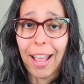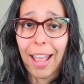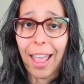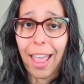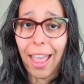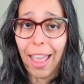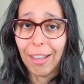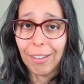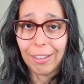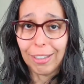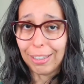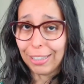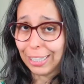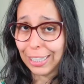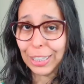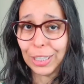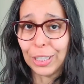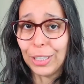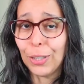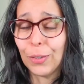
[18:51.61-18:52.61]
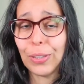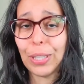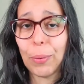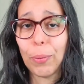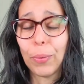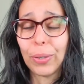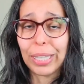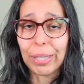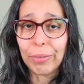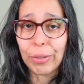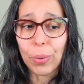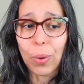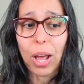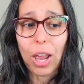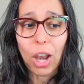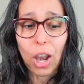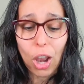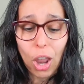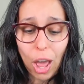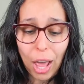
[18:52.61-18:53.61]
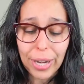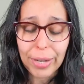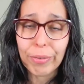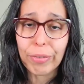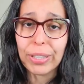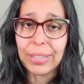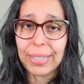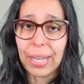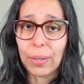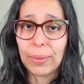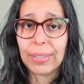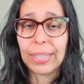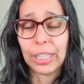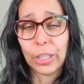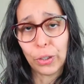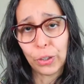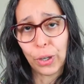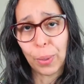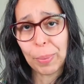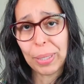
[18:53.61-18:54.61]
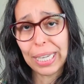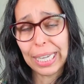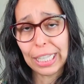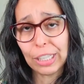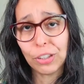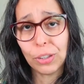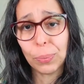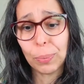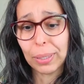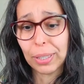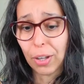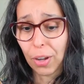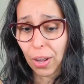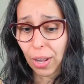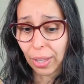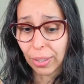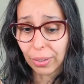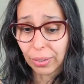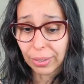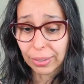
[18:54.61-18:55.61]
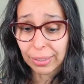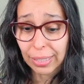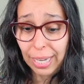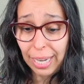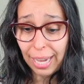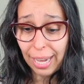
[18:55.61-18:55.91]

Uh, you know, they will give you a lot of results in your communication with others.